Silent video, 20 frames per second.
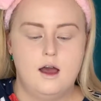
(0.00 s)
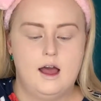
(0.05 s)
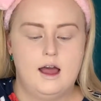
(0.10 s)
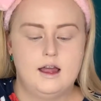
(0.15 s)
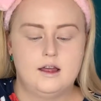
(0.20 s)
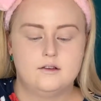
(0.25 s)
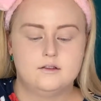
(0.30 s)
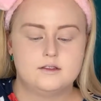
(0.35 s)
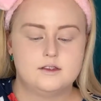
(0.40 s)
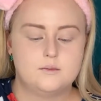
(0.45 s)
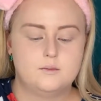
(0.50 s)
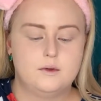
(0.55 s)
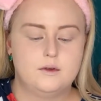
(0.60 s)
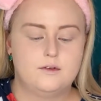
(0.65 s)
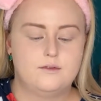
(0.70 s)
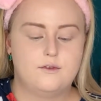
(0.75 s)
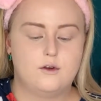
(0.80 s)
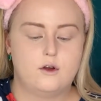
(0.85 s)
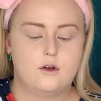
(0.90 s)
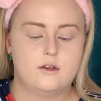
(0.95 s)
I have said
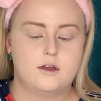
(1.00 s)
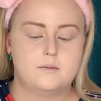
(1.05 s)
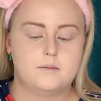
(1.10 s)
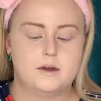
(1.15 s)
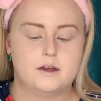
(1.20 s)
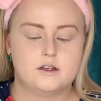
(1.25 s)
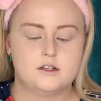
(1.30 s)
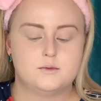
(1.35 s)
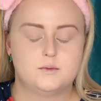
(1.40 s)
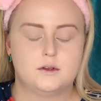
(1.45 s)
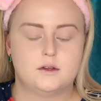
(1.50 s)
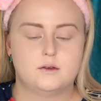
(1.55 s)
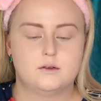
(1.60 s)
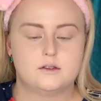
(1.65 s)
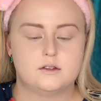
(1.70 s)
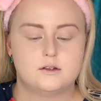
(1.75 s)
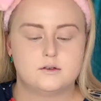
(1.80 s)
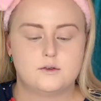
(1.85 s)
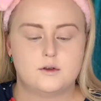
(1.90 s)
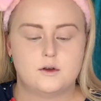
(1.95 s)
before that Marshmallow
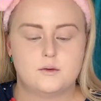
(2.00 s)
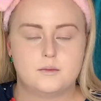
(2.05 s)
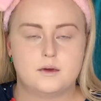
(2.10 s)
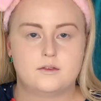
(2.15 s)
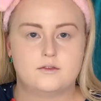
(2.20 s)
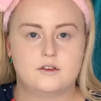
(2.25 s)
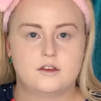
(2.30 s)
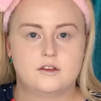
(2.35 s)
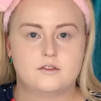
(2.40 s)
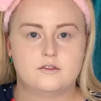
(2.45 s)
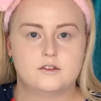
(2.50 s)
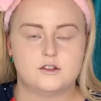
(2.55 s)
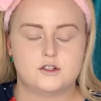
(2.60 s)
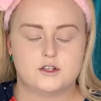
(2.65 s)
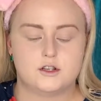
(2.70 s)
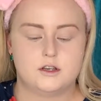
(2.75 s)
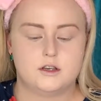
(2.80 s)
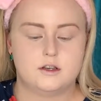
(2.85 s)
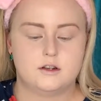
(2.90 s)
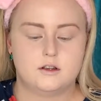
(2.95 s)
is not my favourite
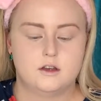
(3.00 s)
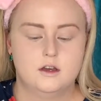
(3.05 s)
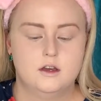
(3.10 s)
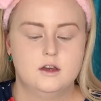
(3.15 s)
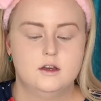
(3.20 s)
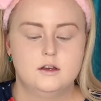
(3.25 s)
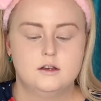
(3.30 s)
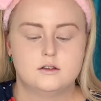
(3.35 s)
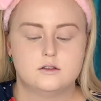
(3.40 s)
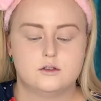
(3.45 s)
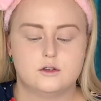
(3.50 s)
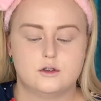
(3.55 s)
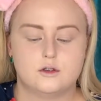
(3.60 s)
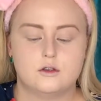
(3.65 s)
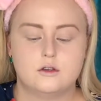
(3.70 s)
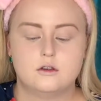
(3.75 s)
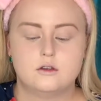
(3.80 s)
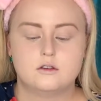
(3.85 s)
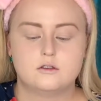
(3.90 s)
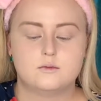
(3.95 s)
shade to
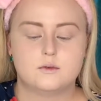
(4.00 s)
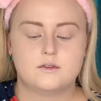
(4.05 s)
use.